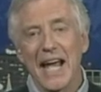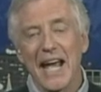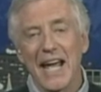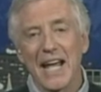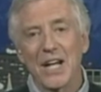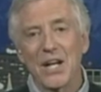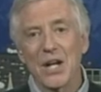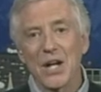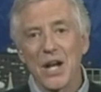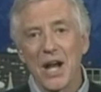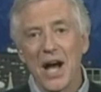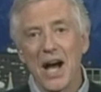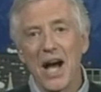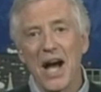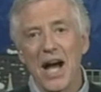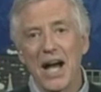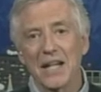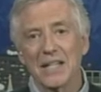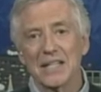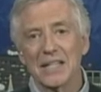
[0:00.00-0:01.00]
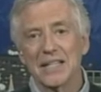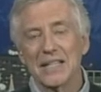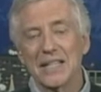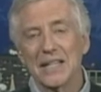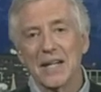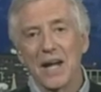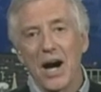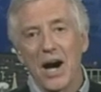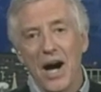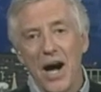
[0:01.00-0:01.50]
and not
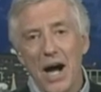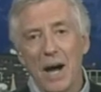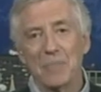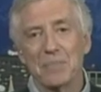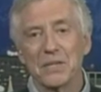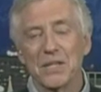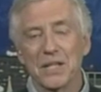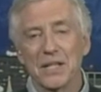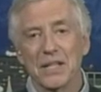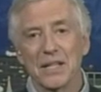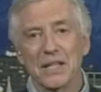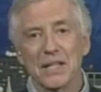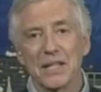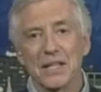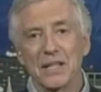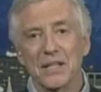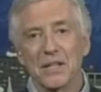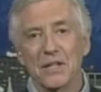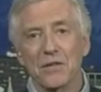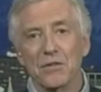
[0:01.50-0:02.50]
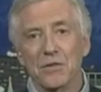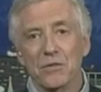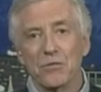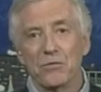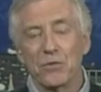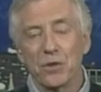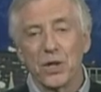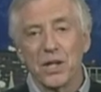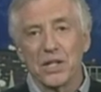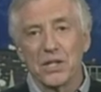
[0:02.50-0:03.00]
opting
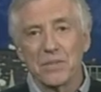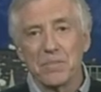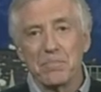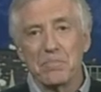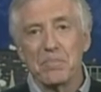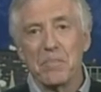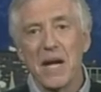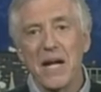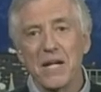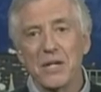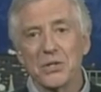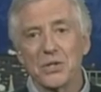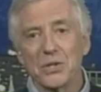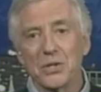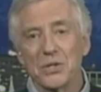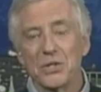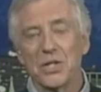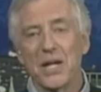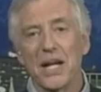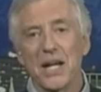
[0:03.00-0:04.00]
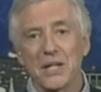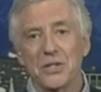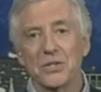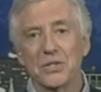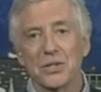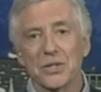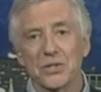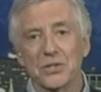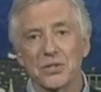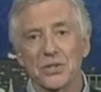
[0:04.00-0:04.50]
for a major
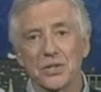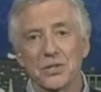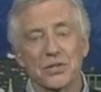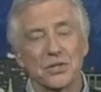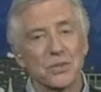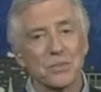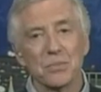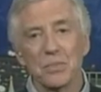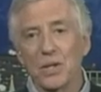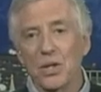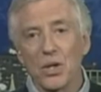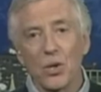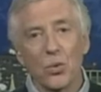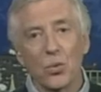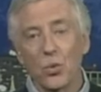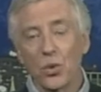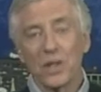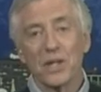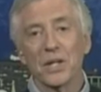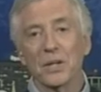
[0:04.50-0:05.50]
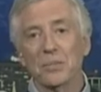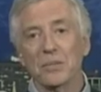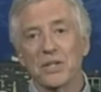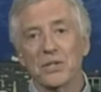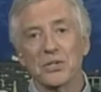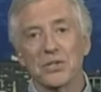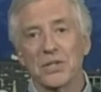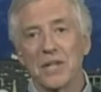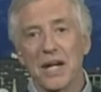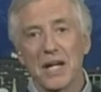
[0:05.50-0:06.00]
change in the system, we're going to
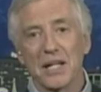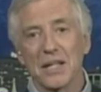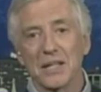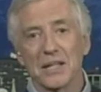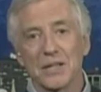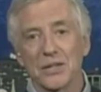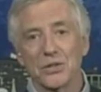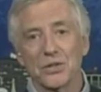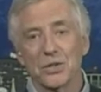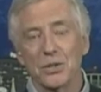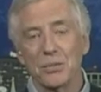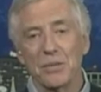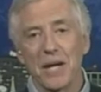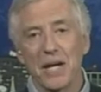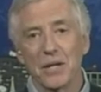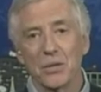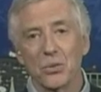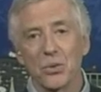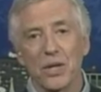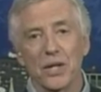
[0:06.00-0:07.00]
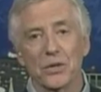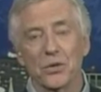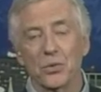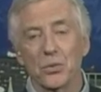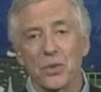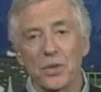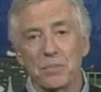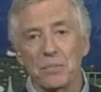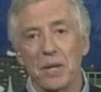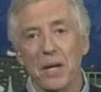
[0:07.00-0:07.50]
be stuck in this no matter what. The
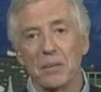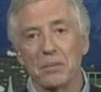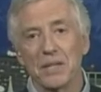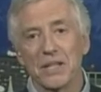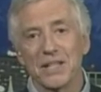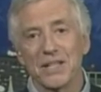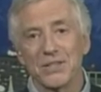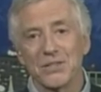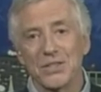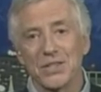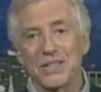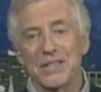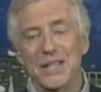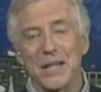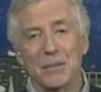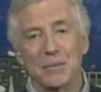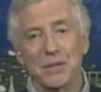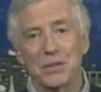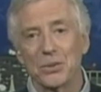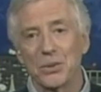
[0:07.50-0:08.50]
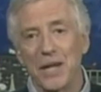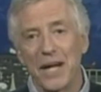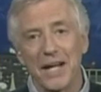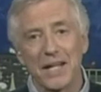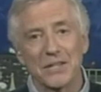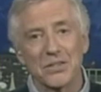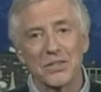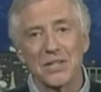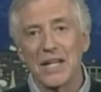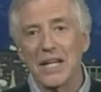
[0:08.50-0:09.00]
Republicans and
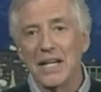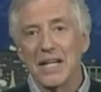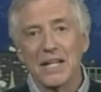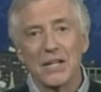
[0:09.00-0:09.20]
Democrats,